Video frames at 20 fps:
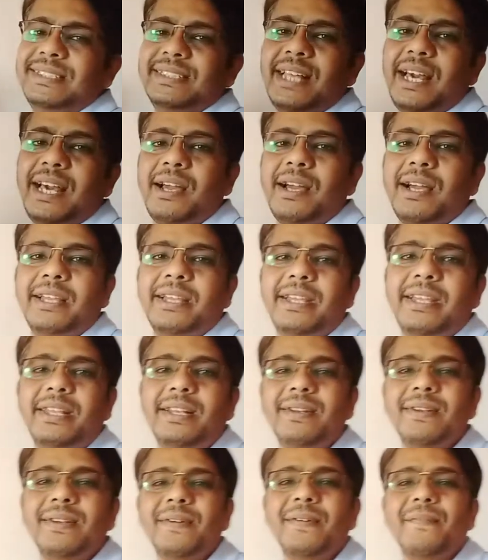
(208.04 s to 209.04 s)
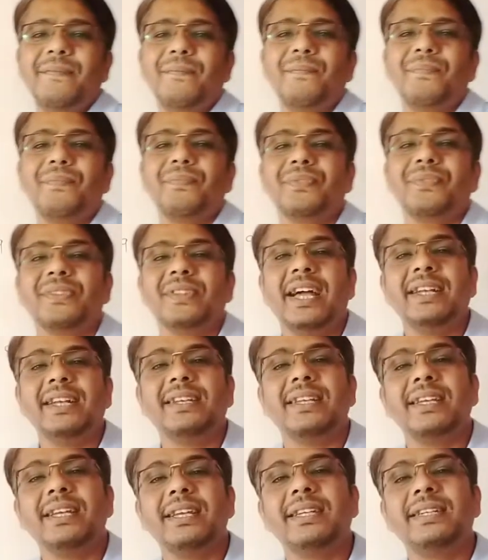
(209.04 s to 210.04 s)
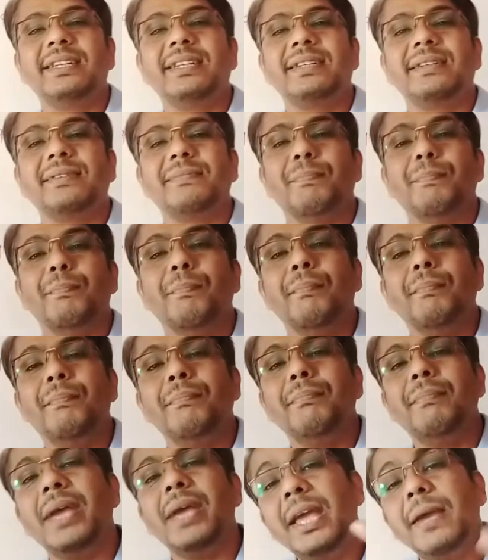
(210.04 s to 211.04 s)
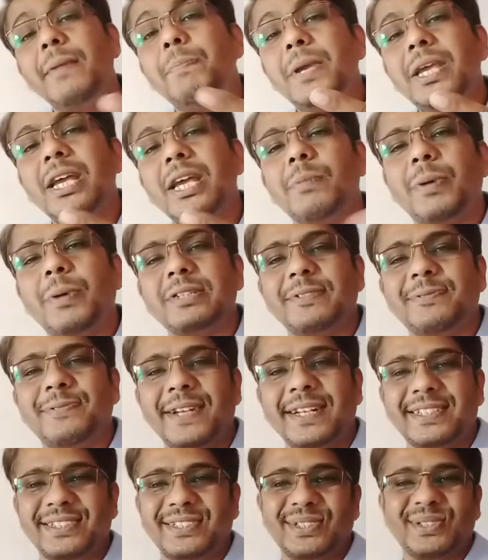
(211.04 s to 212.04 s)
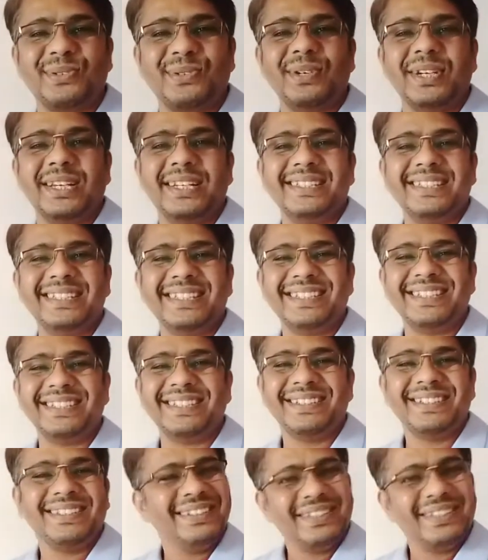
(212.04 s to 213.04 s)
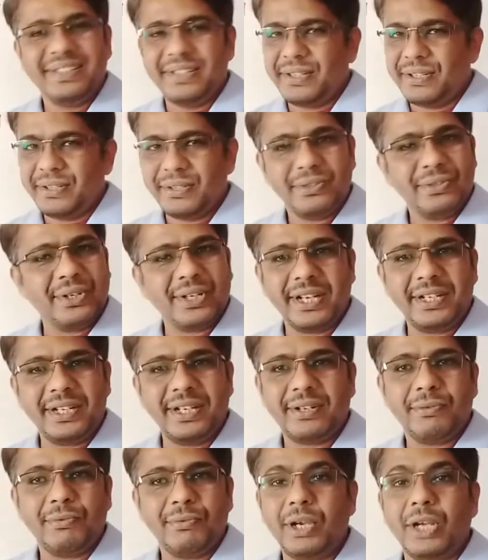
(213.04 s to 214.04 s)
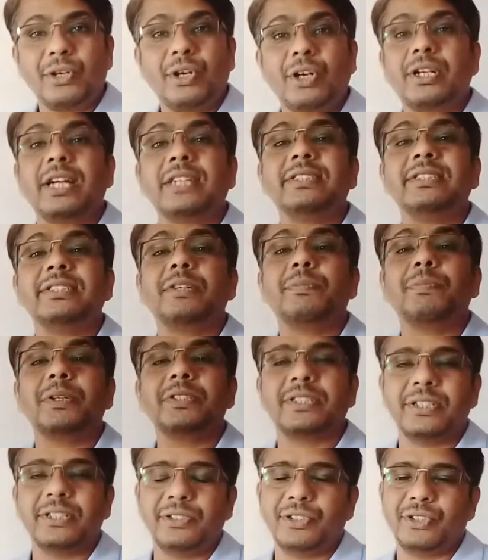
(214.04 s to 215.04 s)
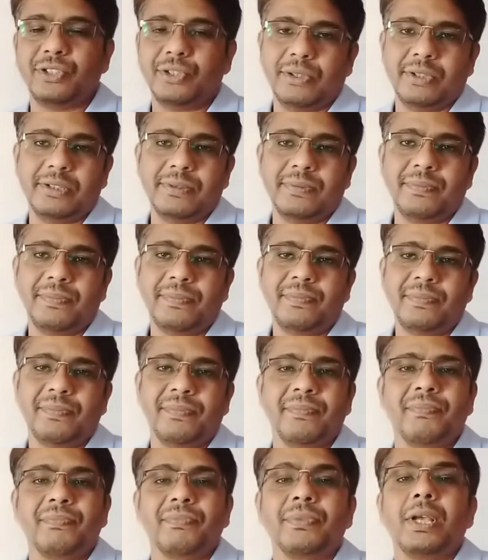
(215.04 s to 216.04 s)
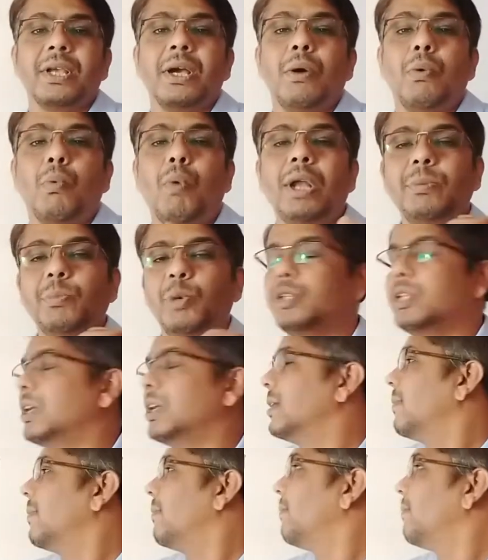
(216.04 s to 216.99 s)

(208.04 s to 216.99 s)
or 9, then it may be a perfect square. Do you get it? We are not 100% sure. One